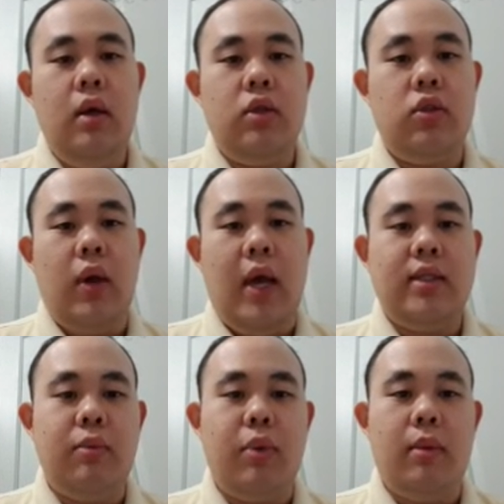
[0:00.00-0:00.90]
So as
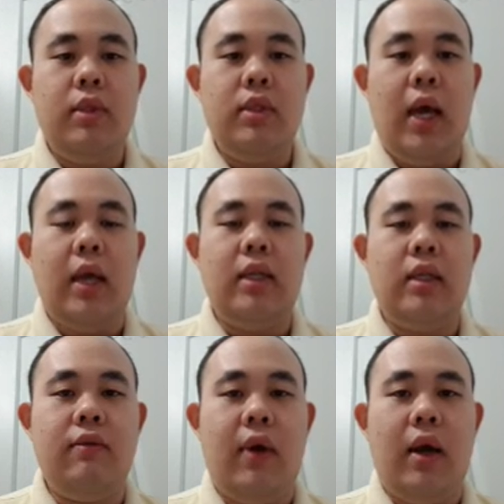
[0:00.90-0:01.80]
the problems are
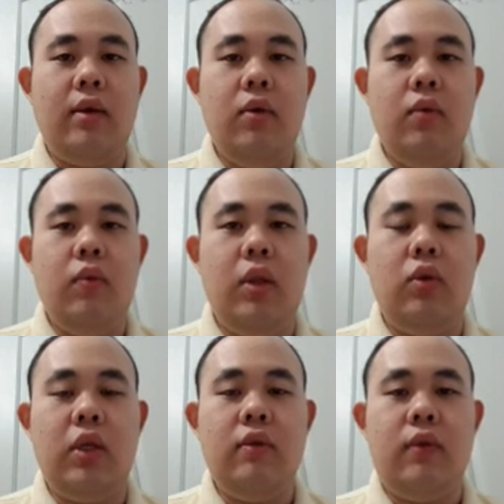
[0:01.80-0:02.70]
identified, we're
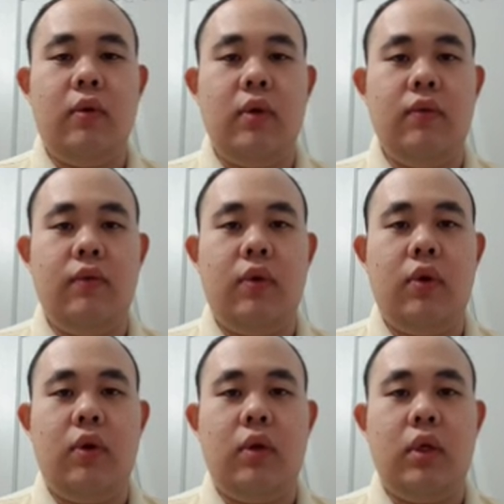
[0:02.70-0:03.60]
looking forward
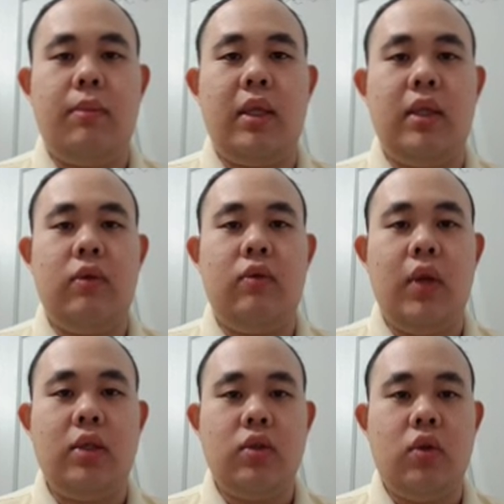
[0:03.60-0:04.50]
for a better
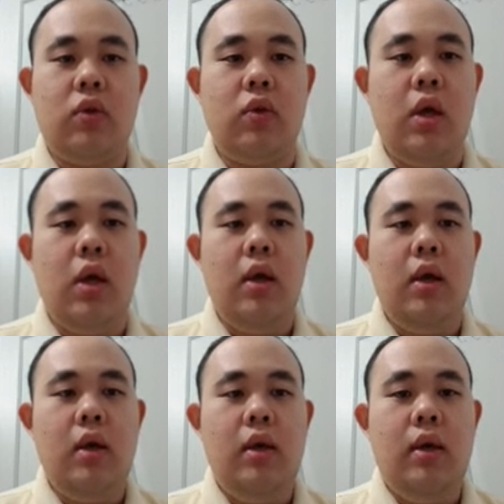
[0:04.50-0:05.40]
ruler score
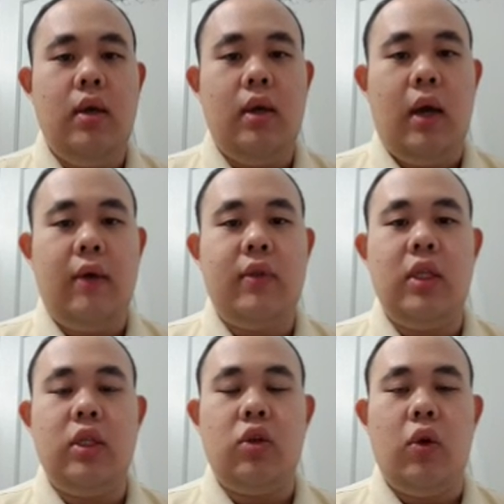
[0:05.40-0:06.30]
after
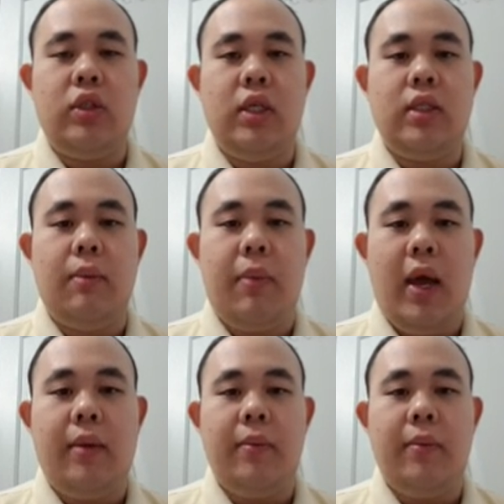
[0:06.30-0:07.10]
the solution is applied.